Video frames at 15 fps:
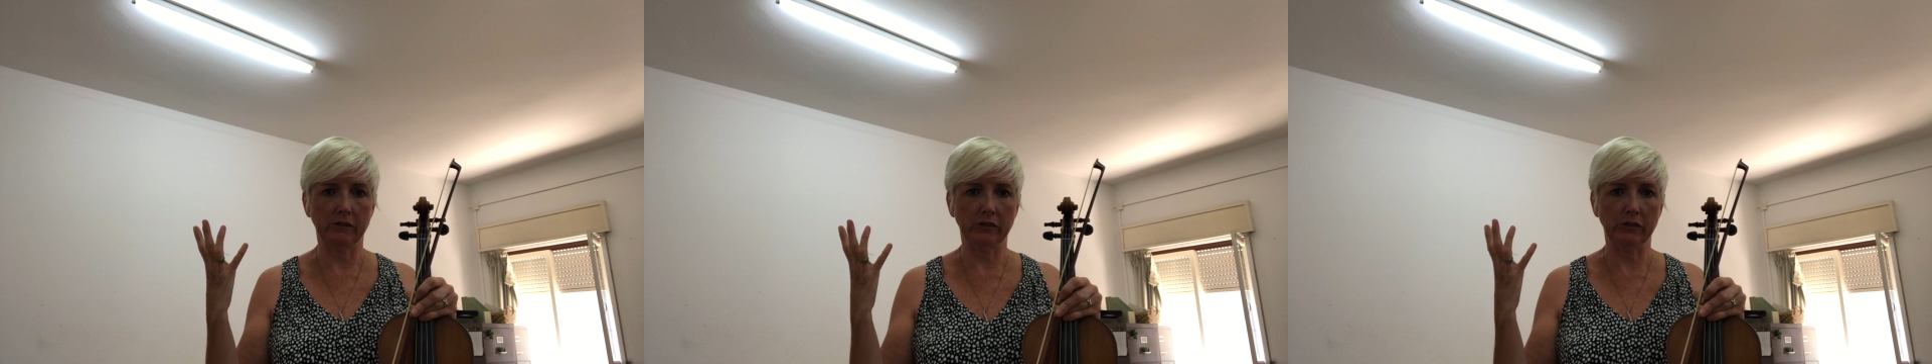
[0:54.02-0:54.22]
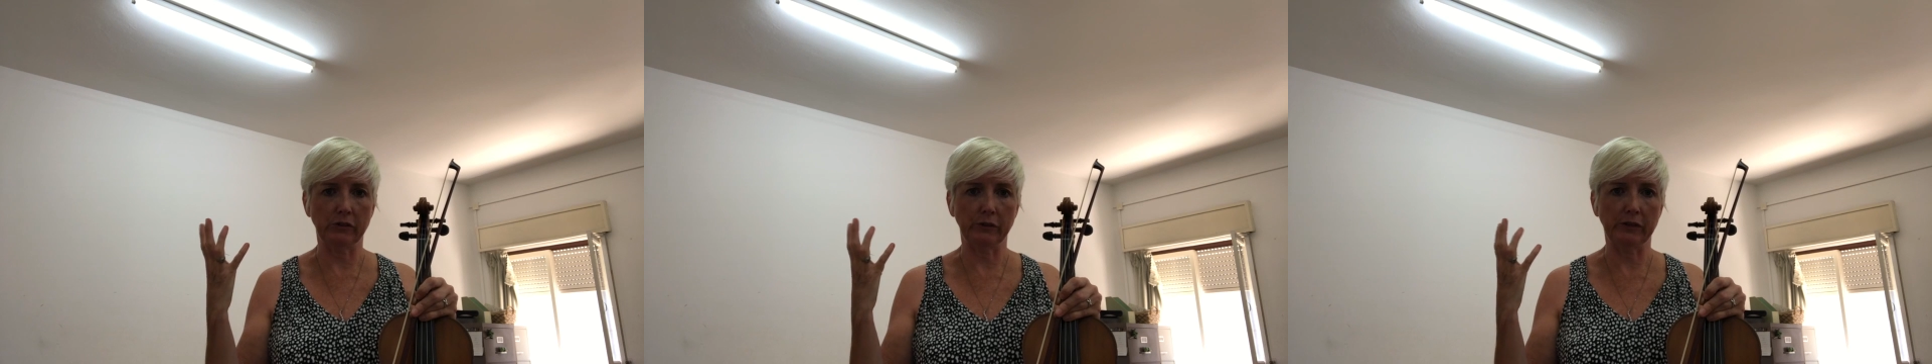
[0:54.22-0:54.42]

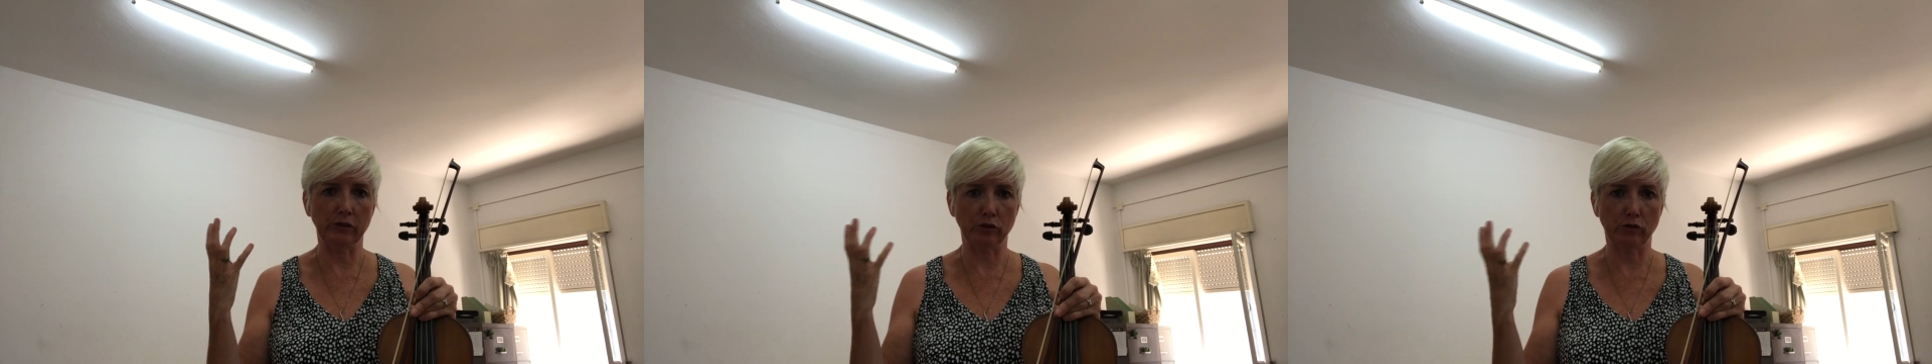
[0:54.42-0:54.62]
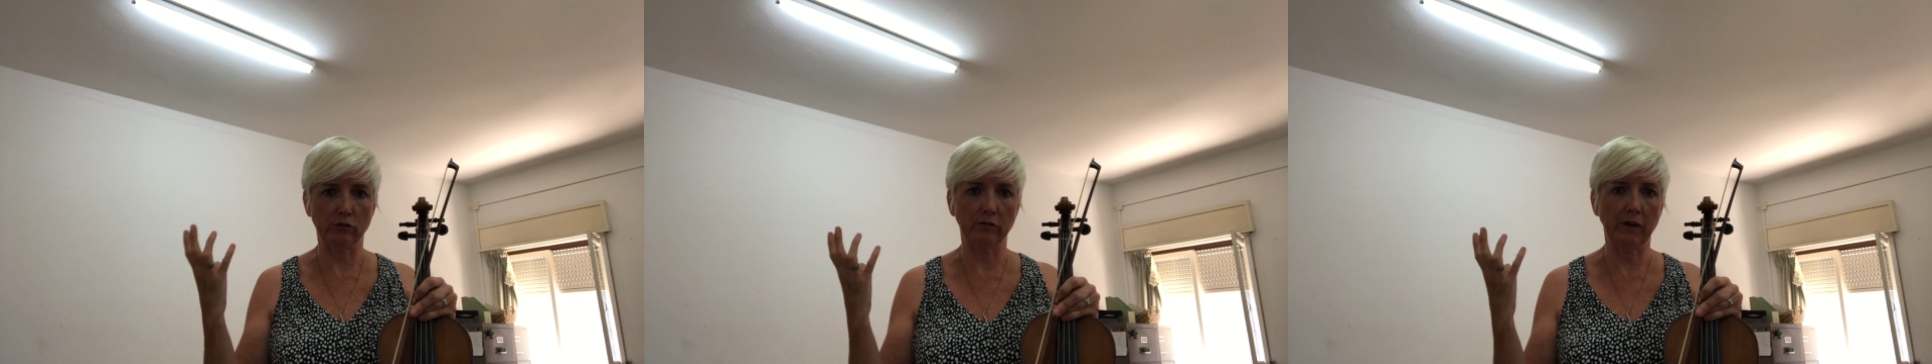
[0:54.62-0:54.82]
to
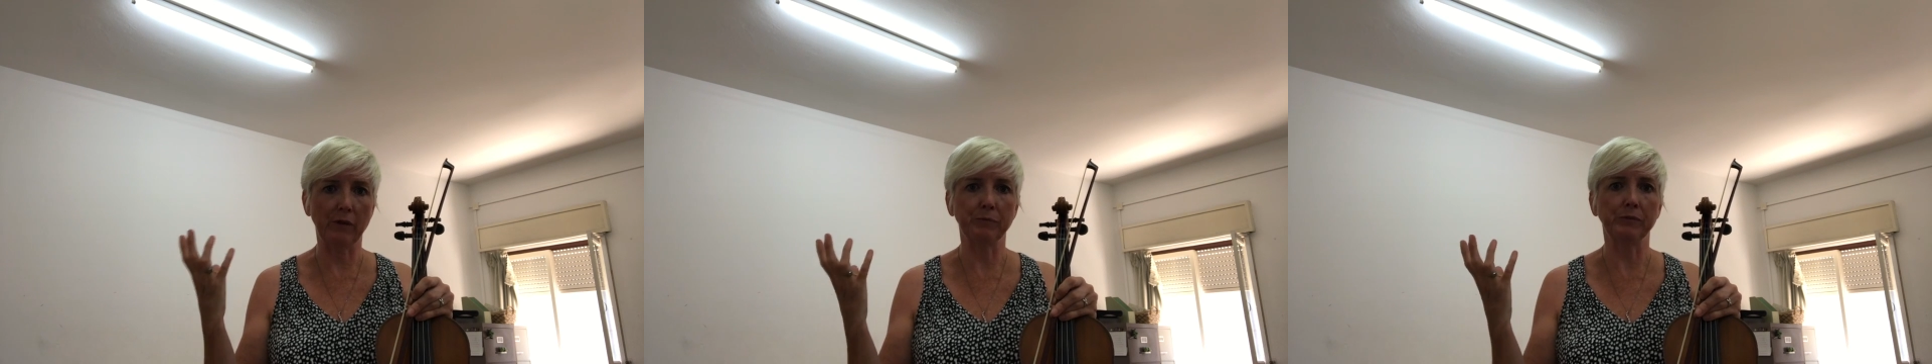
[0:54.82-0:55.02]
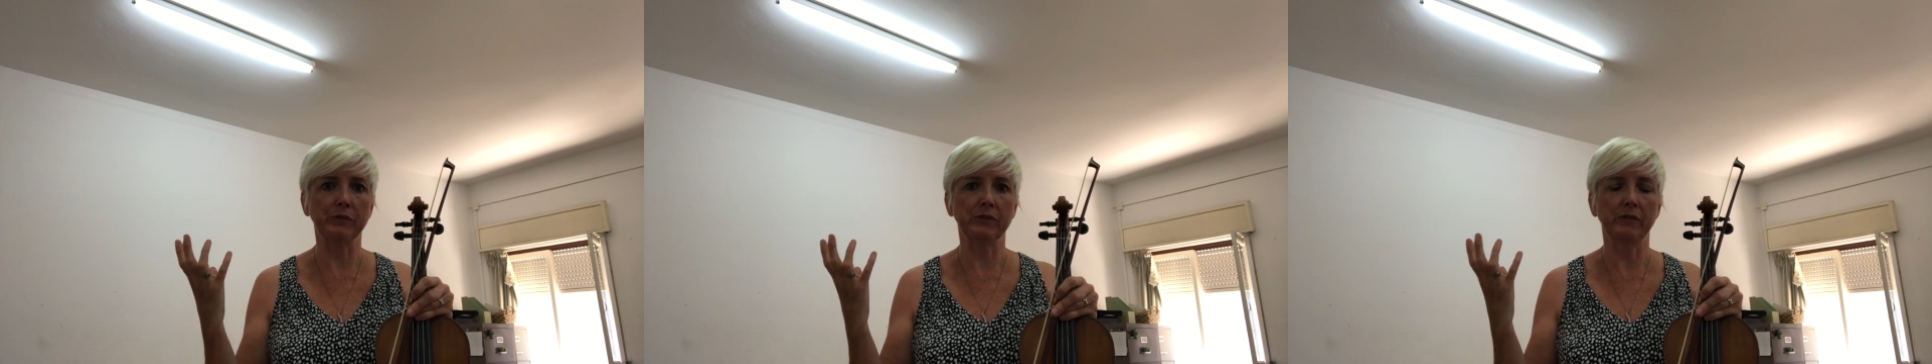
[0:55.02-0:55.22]

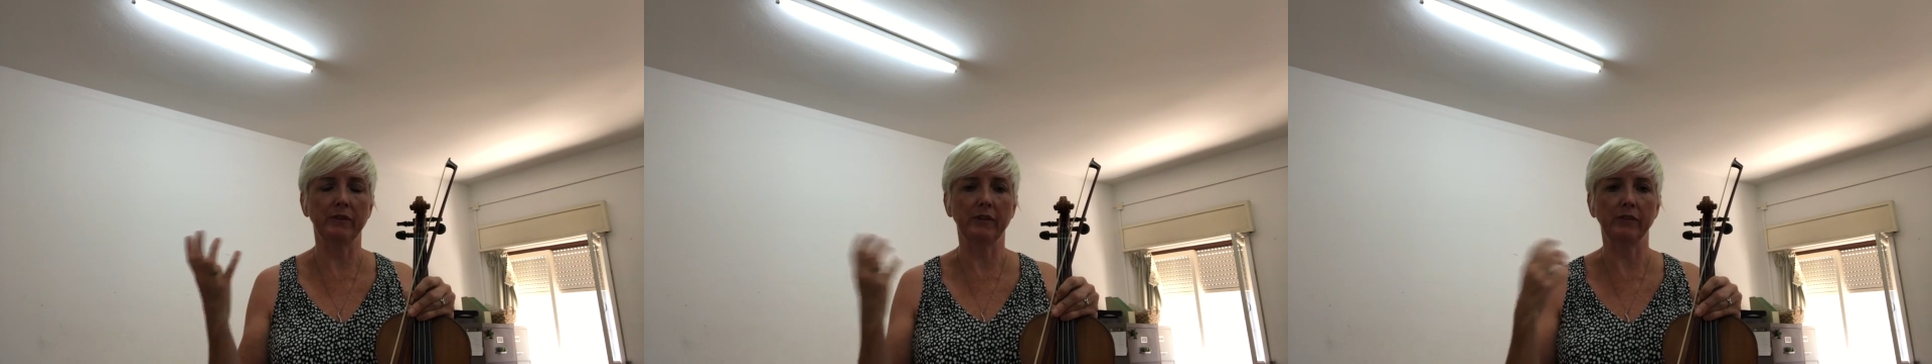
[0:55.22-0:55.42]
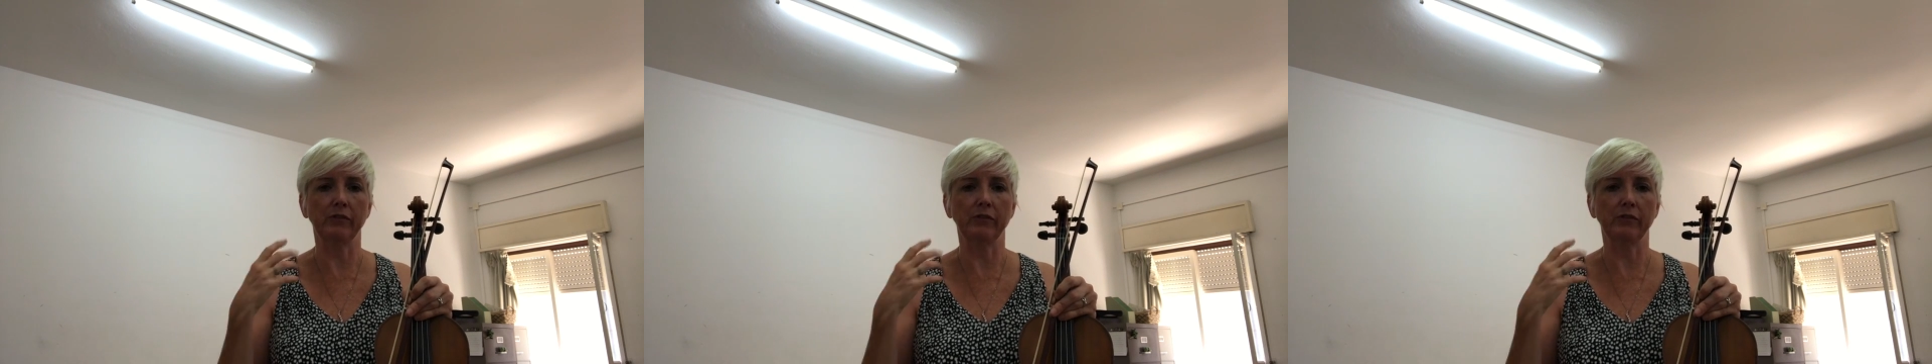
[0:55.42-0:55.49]
interrupt the